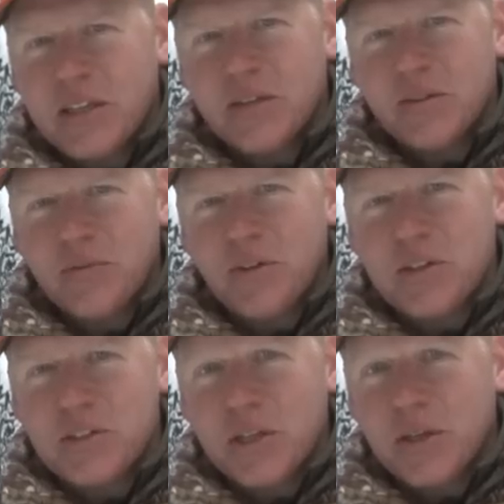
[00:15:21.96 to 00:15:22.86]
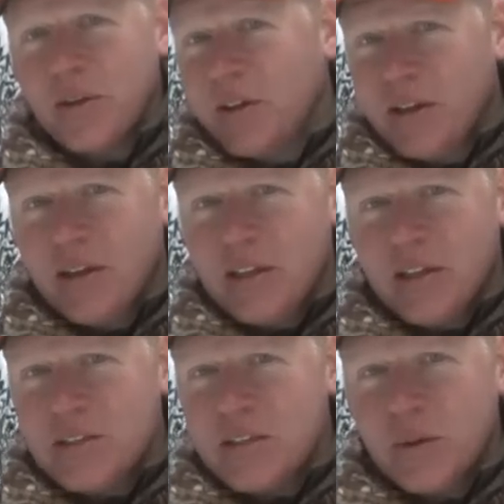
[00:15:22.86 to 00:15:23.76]
here in the fresh snow. You
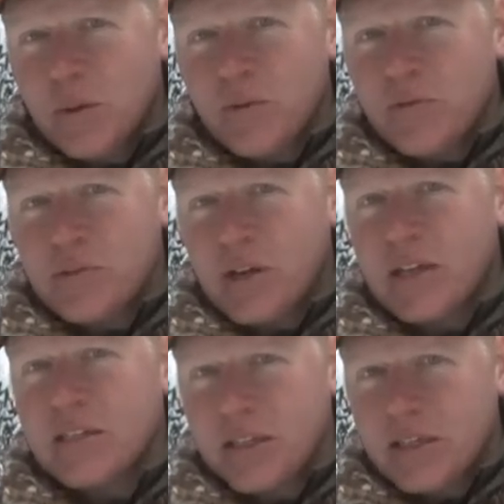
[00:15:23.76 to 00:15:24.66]
can see all of the tracks,